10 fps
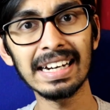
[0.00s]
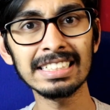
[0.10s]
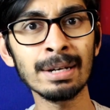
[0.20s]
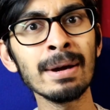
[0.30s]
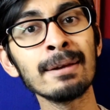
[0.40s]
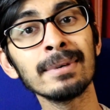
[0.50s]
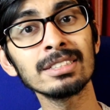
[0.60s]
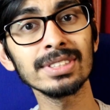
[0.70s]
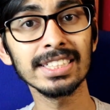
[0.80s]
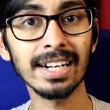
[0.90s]
are some
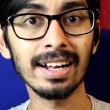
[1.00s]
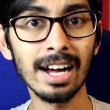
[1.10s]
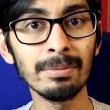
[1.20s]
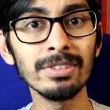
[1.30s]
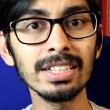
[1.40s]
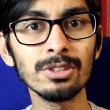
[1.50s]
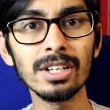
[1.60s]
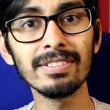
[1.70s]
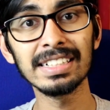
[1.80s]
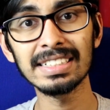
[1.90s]
helmets which come with
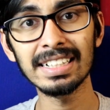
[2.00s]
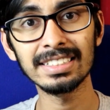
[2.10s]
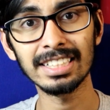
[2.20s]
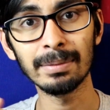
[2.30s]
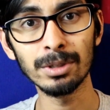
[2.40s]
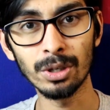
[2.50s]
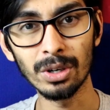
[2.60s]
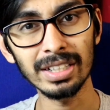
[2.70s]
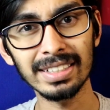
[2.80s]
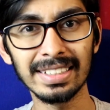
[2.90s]
dual visor and some
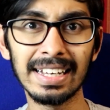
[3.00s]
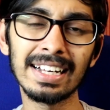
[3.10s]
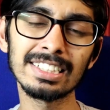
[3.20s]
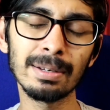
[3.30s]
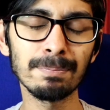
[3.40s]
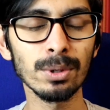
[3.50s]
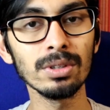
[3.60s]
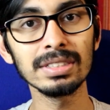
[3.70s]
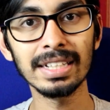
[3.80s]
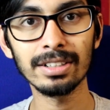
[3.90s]
don't. There are some
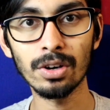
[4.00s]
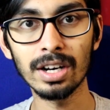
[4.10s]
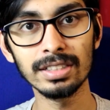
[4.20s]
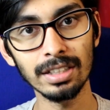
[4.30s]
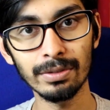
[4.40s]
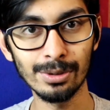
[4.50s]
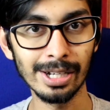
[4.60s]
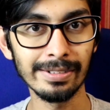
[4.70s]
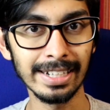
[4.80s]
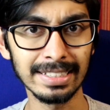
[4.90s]
pros and cons of
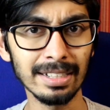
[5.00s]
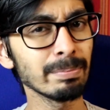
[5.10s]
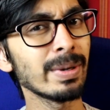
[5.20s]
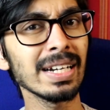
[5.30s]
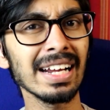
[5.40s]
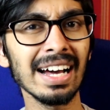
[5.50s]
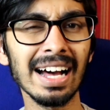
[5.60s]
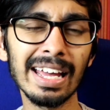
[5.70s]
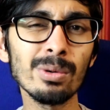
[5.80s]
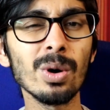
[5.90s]
dual visor, but
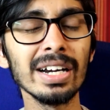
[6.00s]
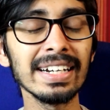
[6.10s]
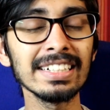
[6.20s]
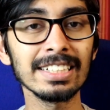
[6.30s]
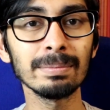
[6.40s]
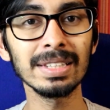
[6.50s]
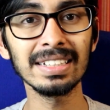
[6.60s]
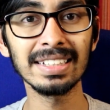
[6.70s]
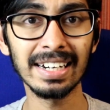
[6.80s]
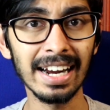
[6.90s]
I wanted
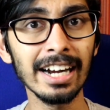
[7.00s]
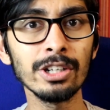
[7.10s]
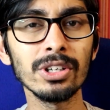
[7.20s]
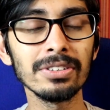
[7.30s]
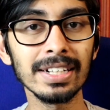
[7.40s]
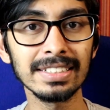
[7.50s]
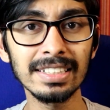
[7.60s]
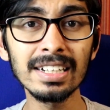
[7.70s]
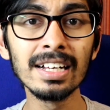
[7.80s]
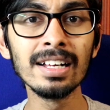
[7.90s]
something that had dual
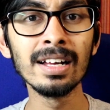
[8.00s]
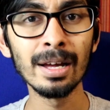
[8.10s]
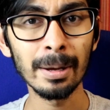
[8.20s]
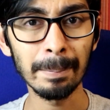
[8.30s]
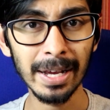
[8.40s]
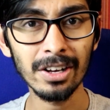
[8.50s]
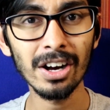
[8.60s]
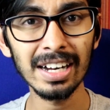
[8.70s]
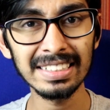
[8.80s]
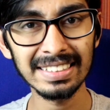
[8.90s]
visor
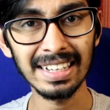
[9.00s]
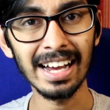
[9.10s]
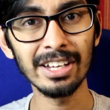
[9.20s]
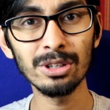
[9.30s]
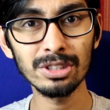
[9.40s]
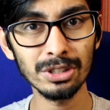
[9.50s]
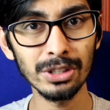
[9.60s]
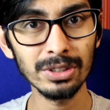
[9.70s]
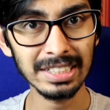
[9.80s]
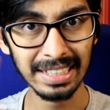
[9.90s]
because I used
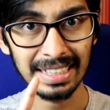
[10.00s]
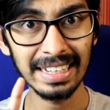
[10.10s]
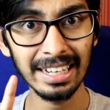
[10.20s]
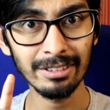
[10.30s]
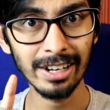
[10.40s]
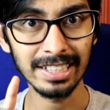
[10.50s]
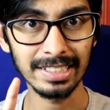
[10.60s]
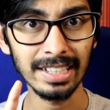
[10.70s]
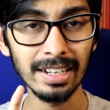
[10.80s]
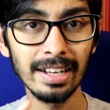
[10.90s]
to use a clear
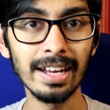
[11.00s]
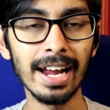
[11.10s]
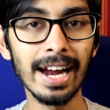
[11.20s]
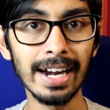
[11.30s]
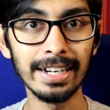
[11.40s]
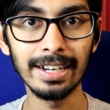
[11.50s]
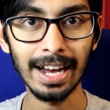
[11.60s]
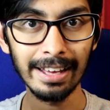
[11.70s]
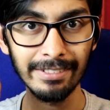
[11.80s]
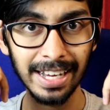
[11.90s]
visor and
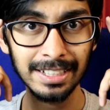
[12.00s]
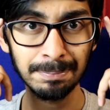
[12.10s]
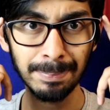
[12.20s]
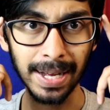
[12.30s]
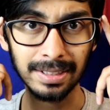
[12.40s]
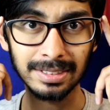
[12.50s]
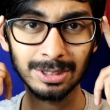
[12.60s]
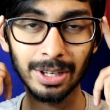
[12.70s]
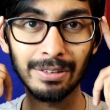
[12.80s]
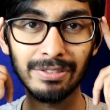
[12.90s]
I wear specs.
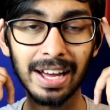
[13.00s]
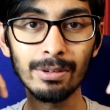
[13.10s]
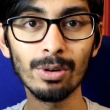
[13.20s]
So if I